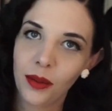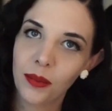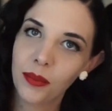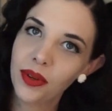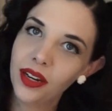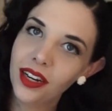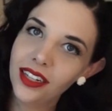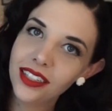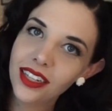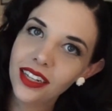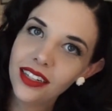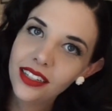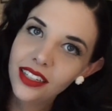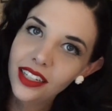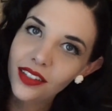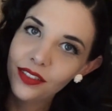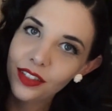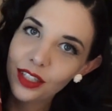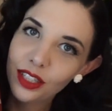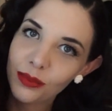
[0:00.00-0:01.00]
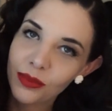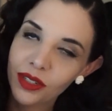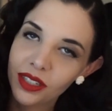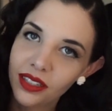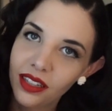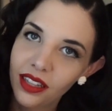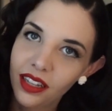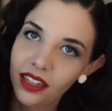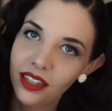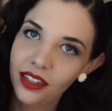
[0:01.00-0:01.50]
but I just had to give it some more
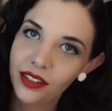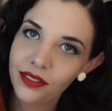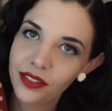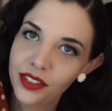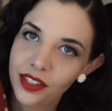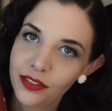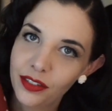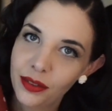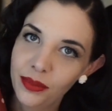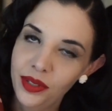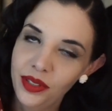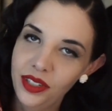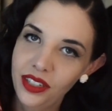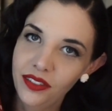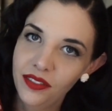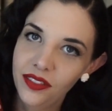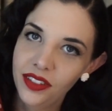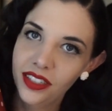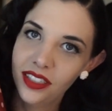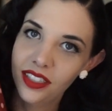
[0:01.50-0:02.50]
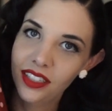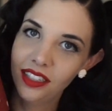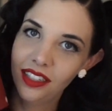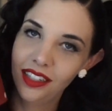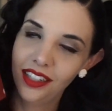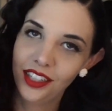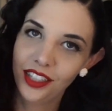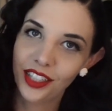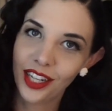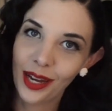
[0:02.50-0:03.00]
love. It's from Unique Vintage.